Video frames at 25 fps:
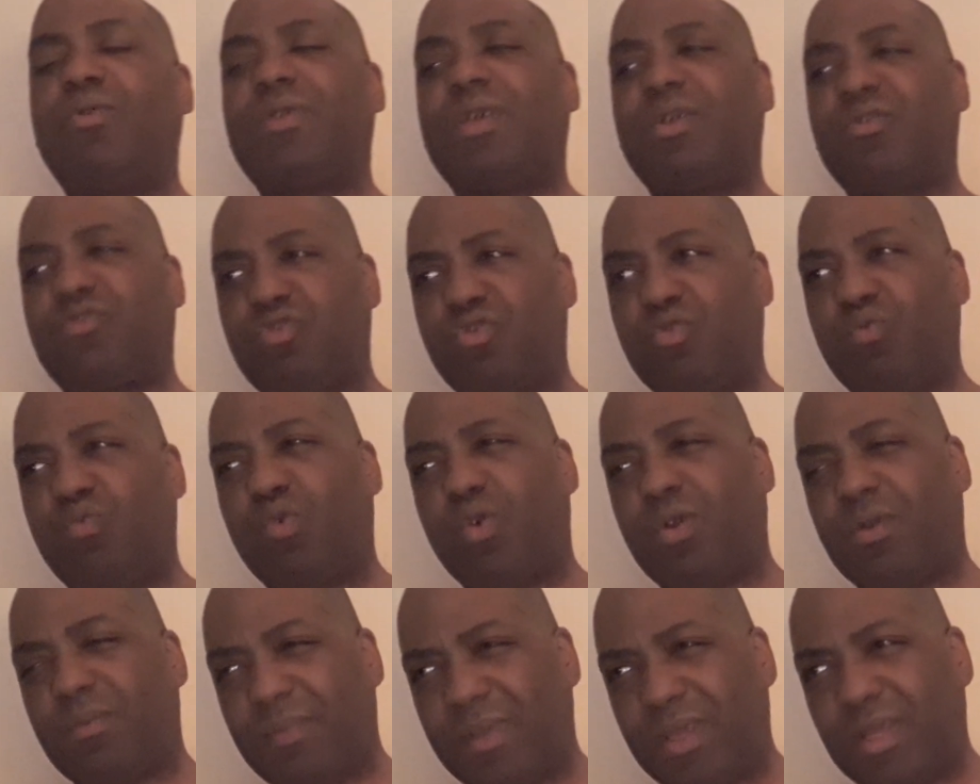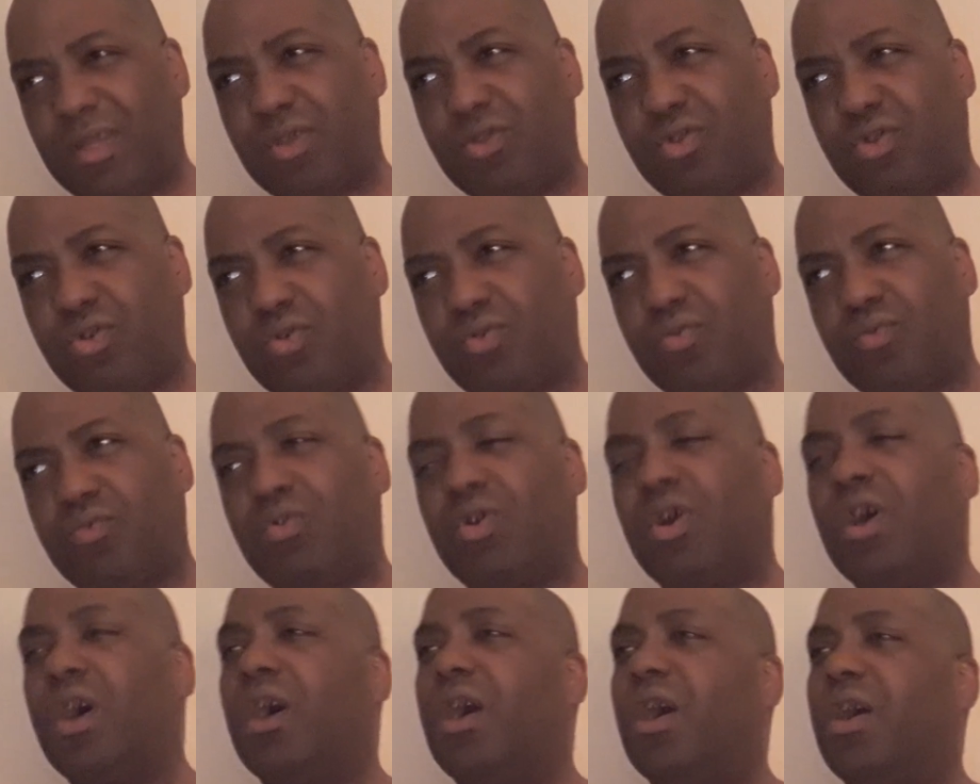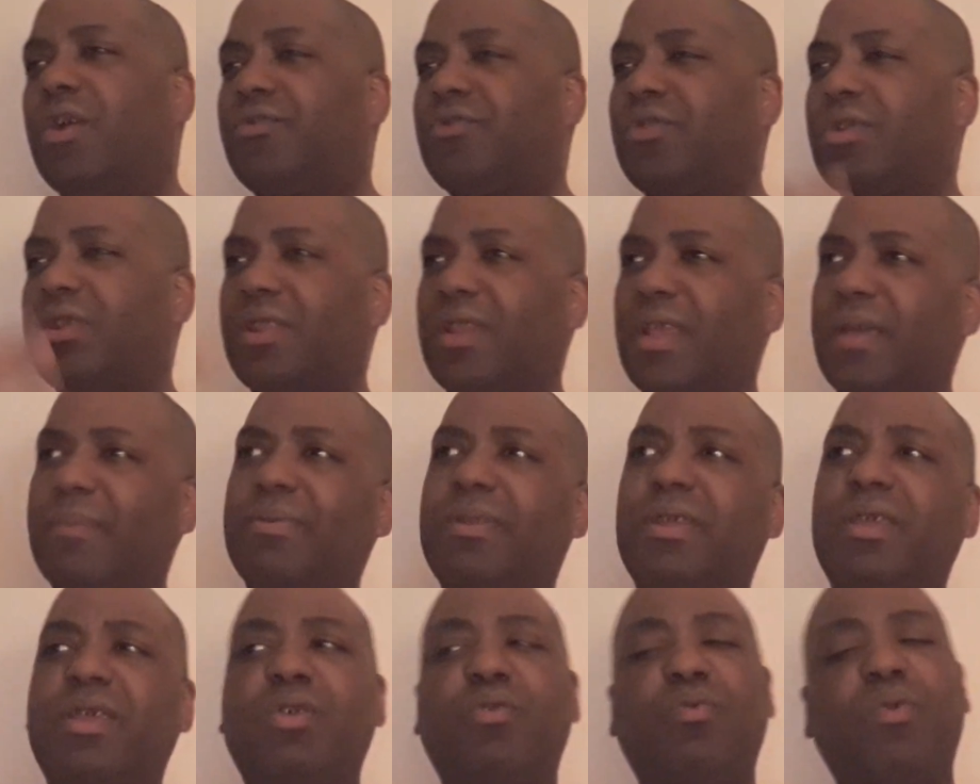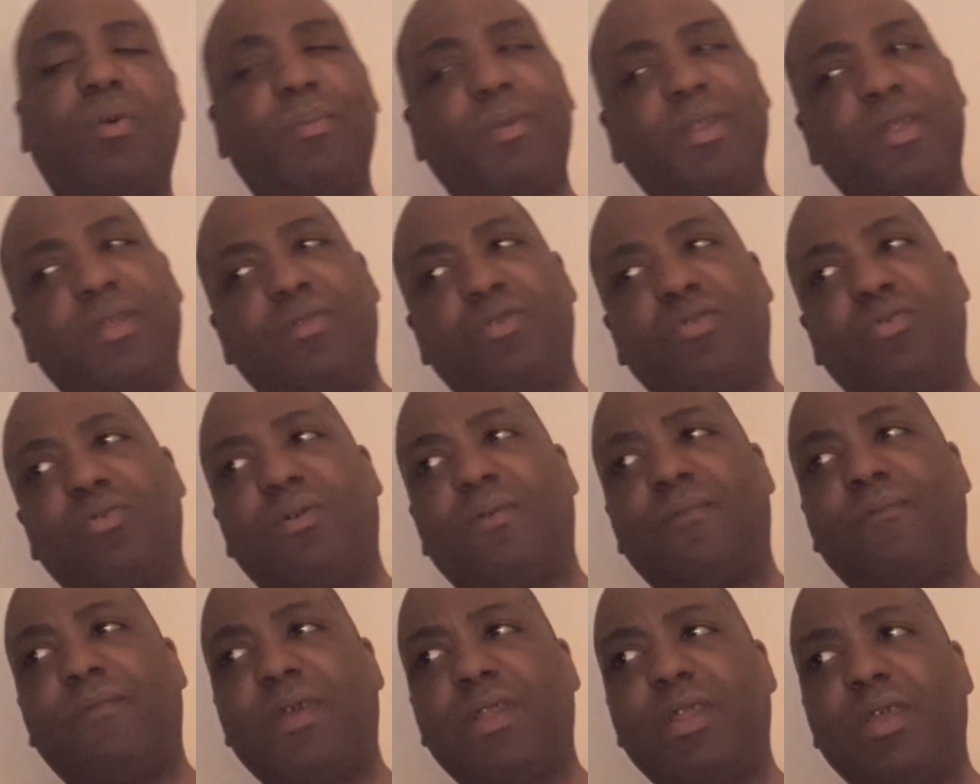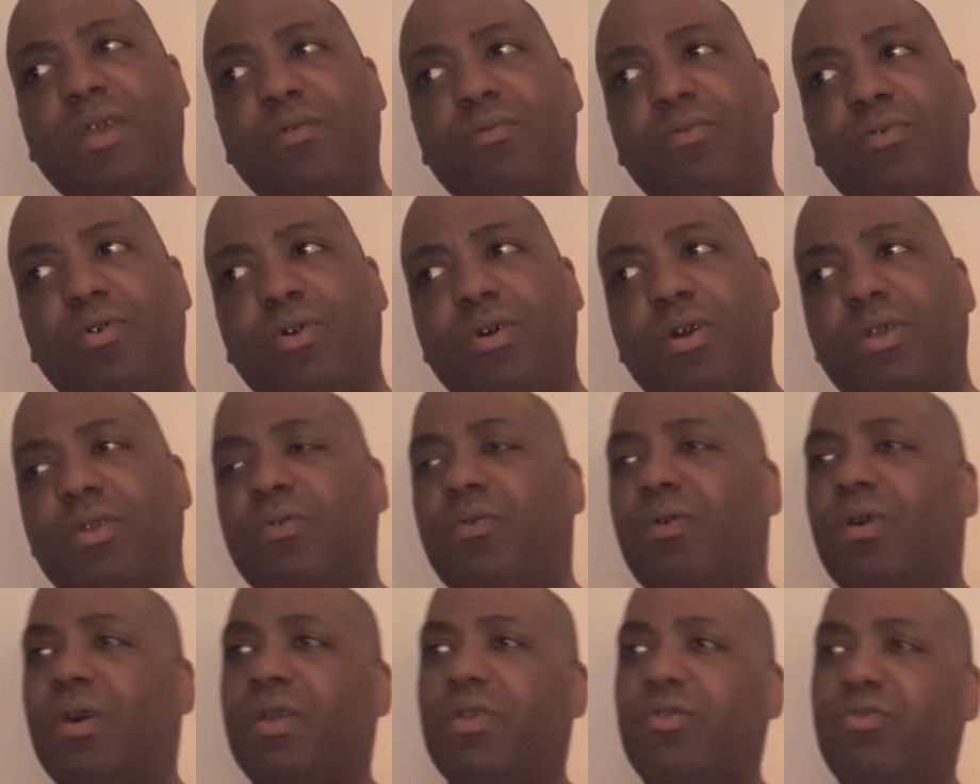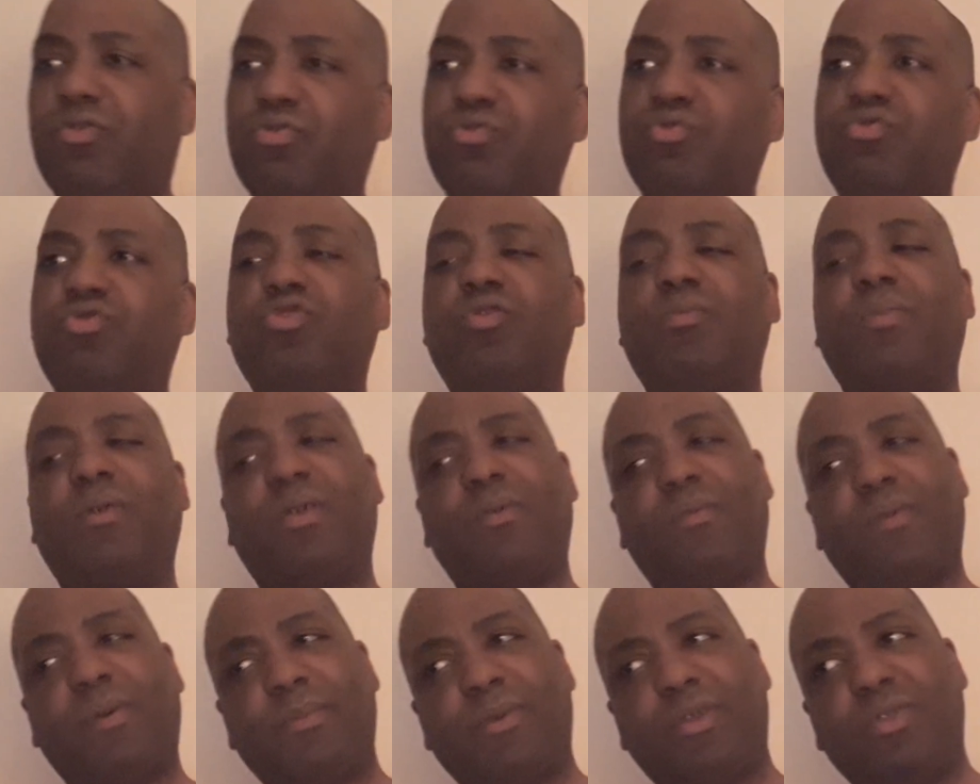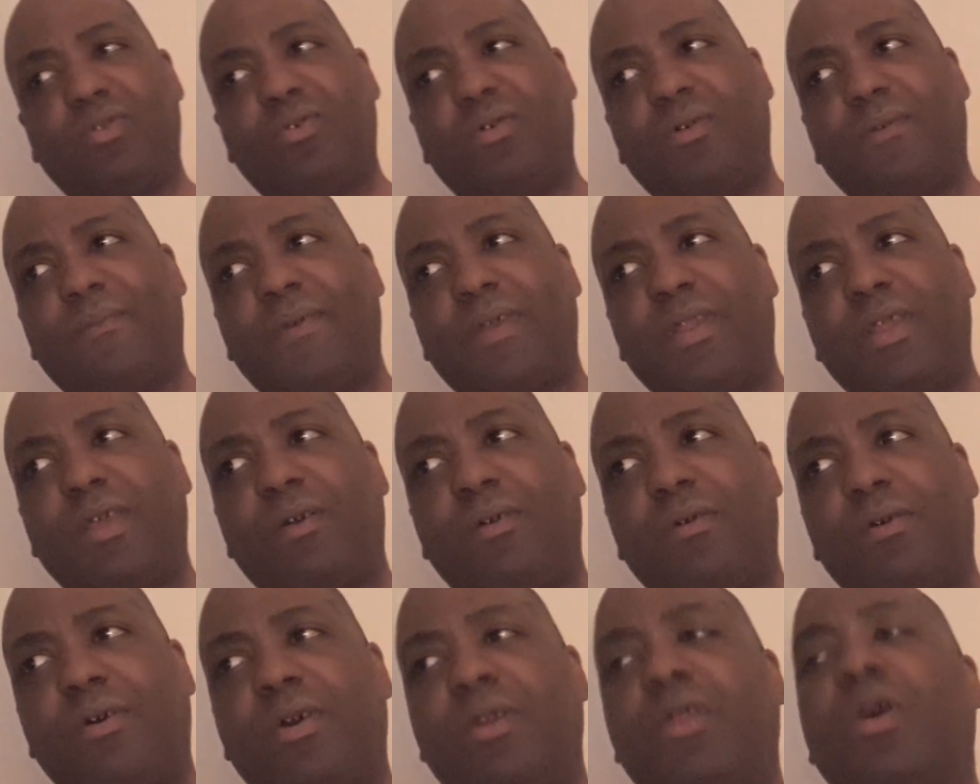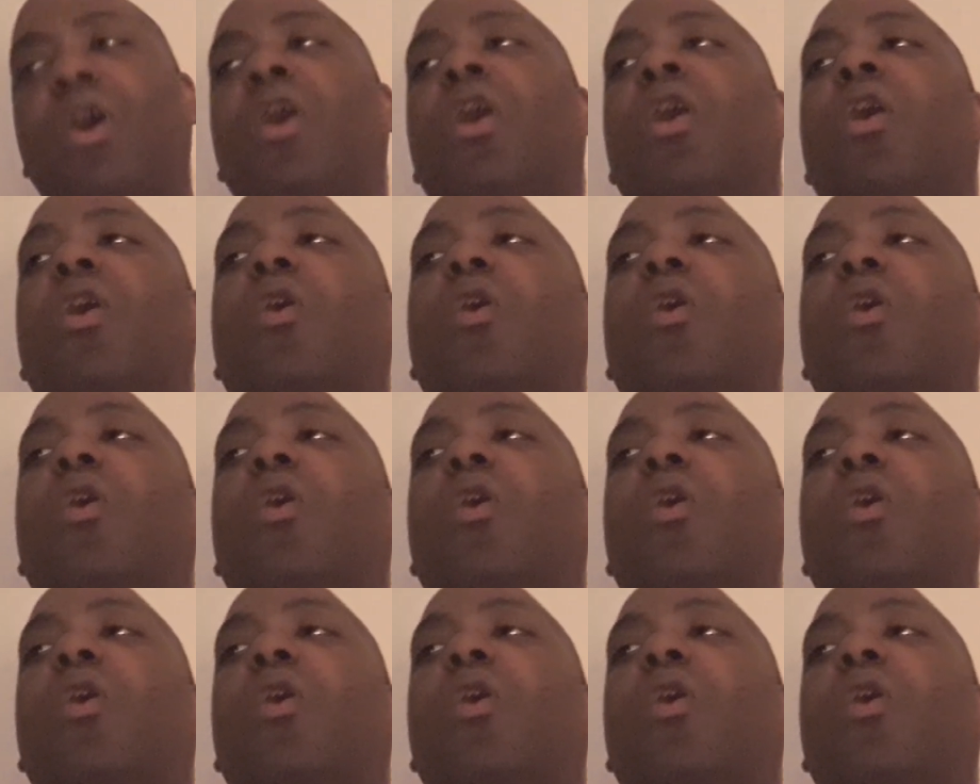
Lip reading: that you want me to do, a celebrity you want me to do a video on, or a YouTuber you want me to do a video on,